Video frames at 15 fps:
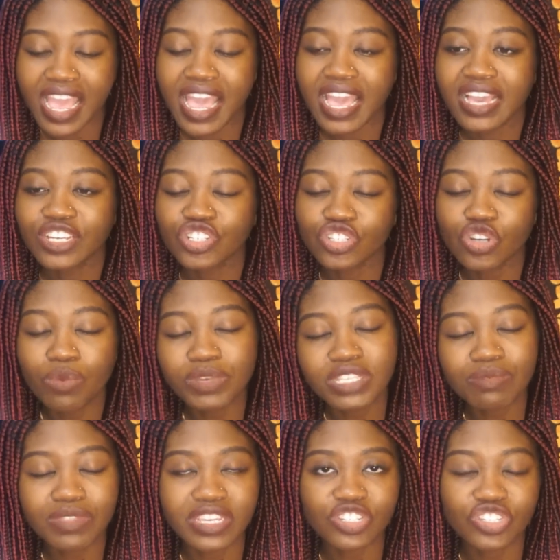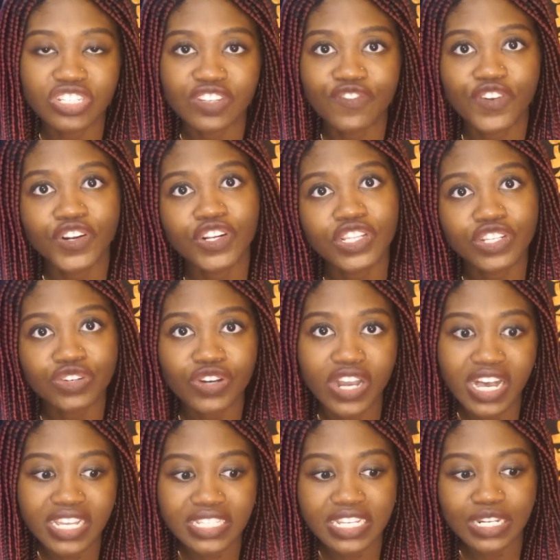And she told me something she did for her little
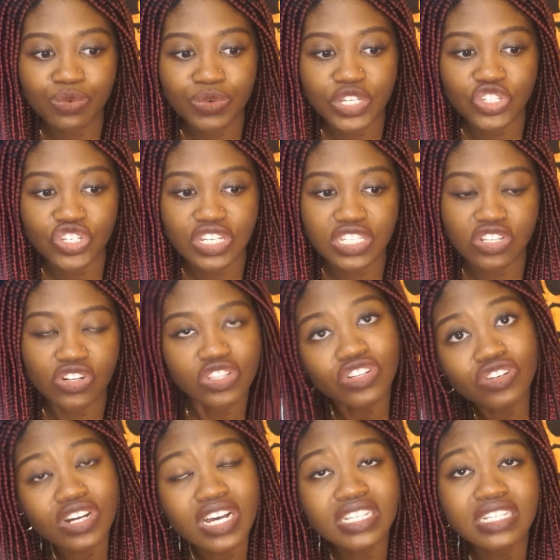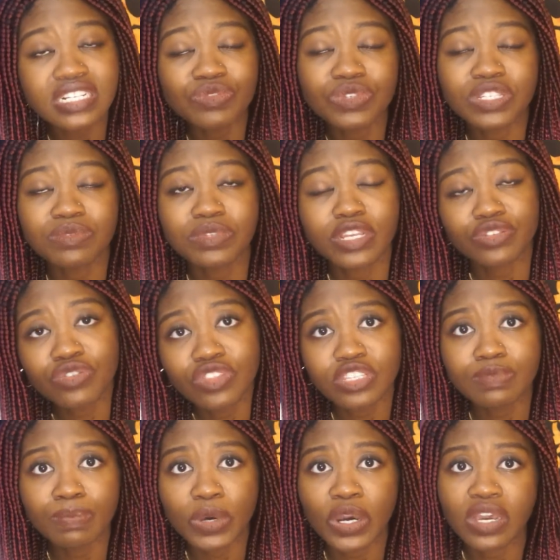cousin, which is her little cousin was obsessed with
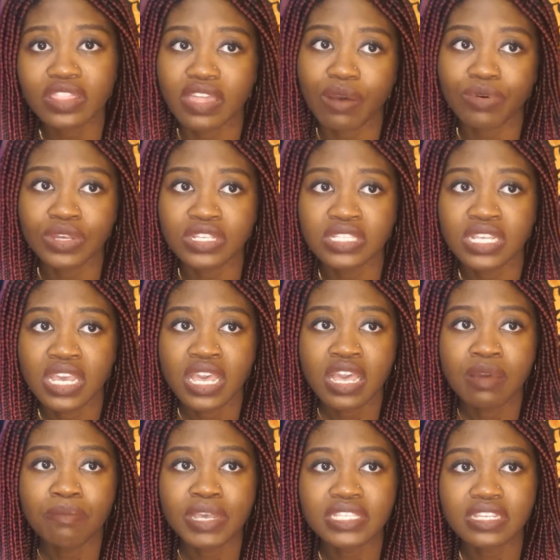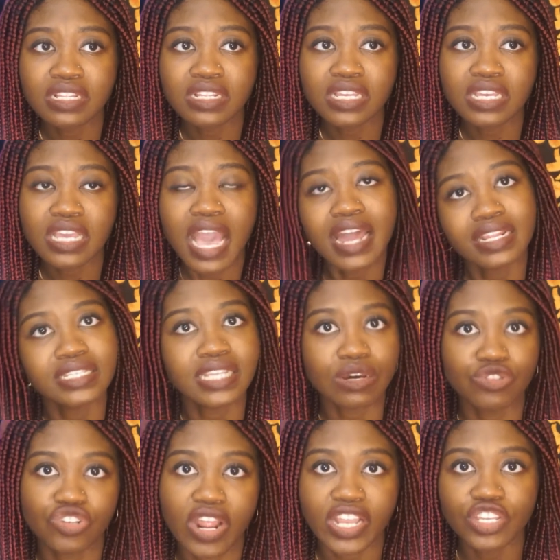this book that was basically had a
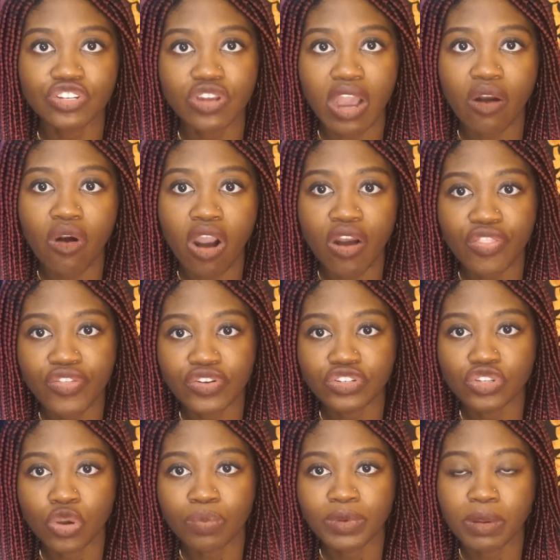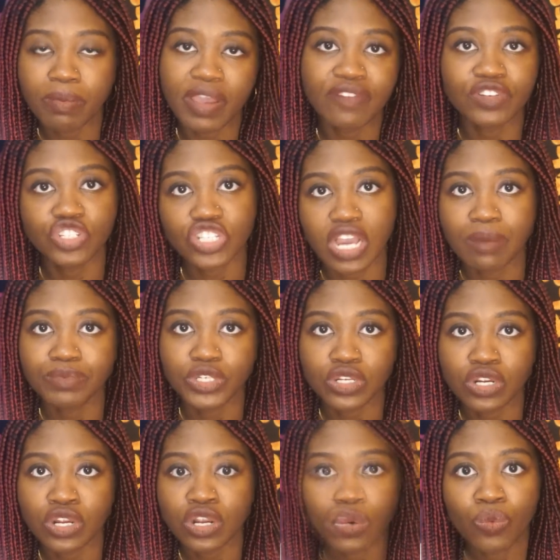soundtrack. You know how authors open up every
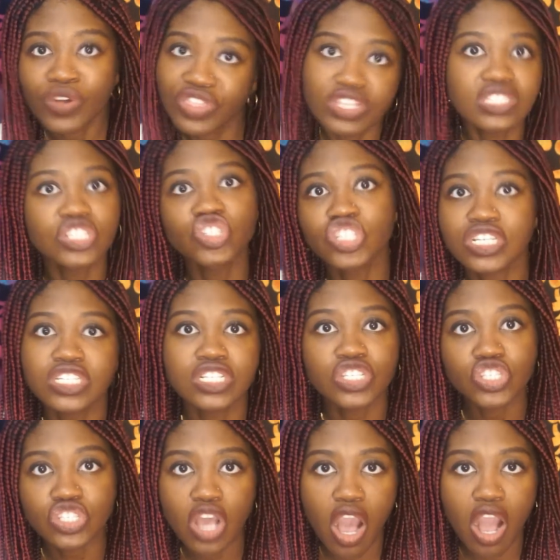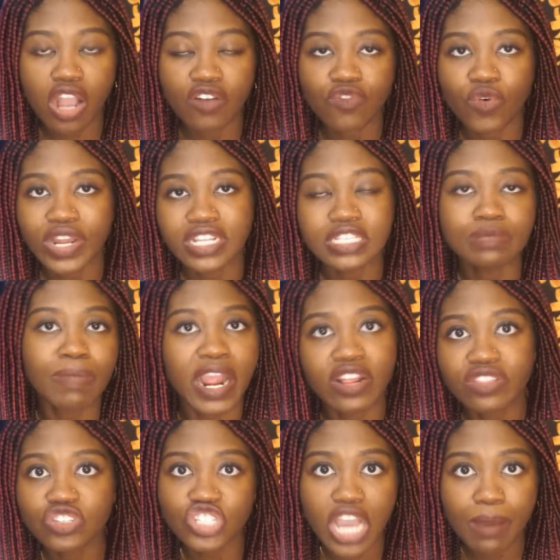chapter with a suggested song of what
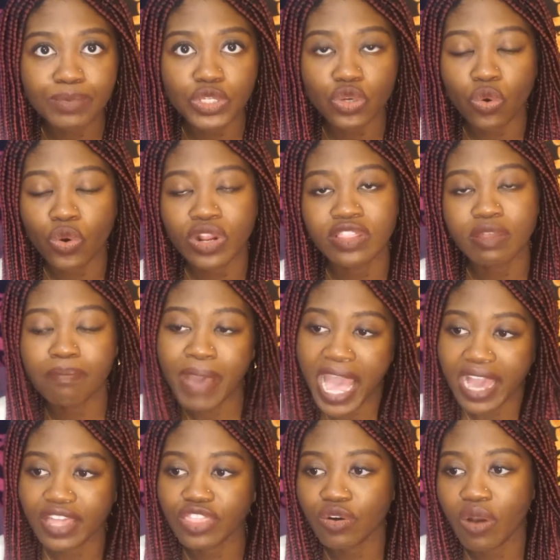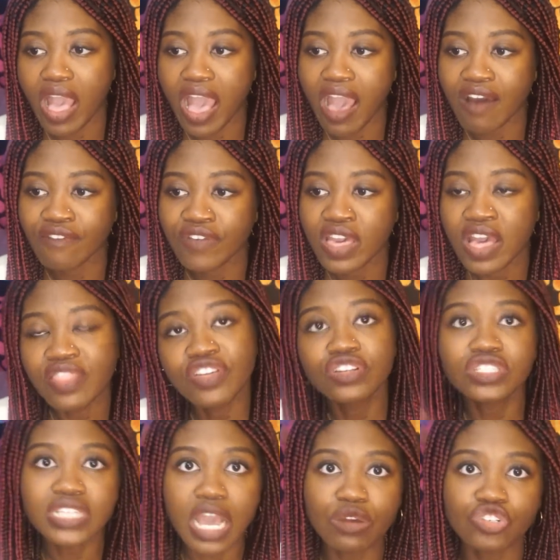inspired the chapter, or in the back they'll have their
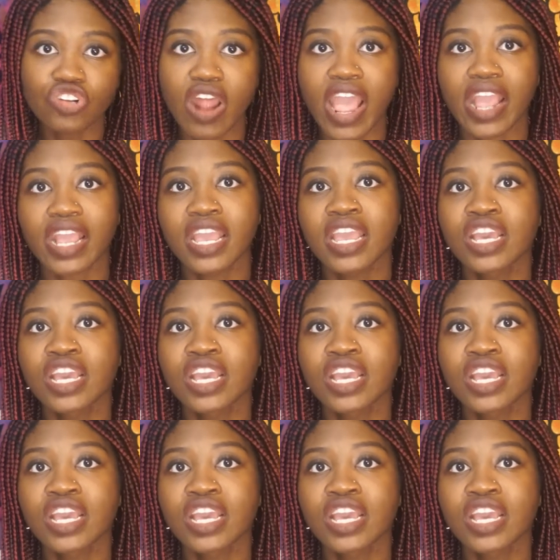soundtrack